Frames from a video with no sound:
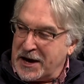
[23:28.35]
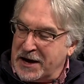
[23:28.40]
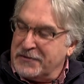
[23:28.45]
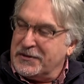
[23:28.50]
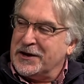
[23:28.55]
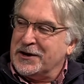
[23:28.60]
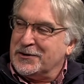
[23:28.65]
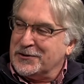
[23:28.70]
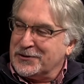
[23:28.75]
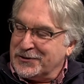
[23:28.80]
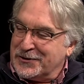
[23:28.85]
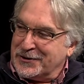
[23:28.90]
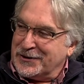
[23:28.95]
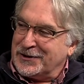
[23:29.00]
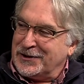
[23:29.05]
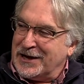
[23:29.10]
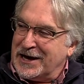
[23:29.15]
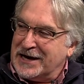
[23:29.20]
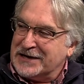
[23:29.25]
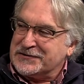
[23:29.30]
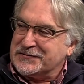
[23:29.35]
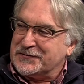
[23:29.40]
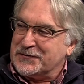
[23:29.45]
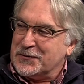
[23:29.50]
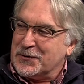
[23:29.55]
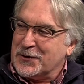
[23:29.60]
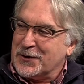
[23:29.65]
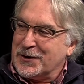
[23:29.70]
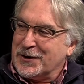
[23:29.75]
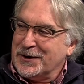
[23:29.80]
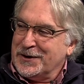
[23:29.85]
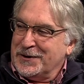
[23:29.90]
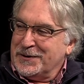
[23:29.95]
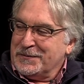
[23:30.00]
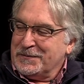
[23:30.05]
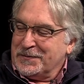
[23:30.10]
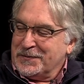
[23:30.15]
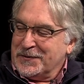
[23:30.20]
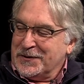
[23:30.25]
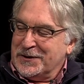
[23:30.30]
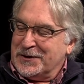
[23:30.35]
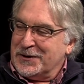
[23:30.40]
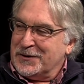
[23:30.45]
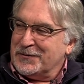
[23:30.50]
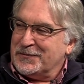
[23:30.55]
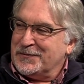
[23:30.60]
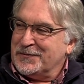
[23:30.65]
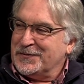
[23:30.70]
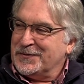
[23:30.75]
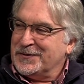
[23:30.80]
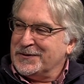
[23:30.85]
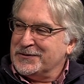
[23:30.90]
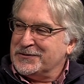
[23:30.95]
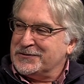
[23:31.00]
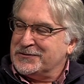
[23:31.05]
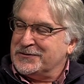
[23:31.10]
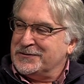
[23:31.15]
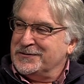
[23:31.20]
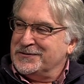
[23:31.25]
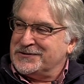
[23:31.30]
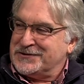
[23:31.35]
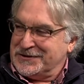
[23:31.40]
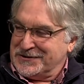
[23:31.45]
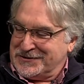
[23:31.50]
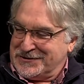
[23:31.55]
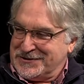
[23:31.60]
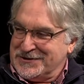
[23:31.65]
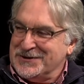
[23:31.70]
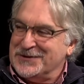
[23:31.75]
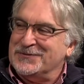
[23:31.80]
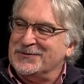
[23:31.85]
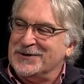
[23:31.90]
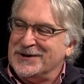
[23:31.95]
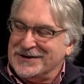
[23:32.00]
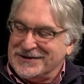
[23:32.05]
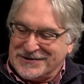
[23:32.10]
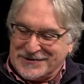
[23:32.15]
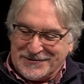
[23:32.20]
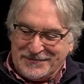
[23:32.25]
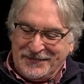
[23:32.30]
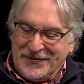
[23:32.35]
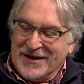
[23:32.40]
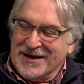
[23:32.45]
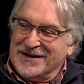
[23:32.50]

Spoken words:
and they go to their class for, 16 weeks.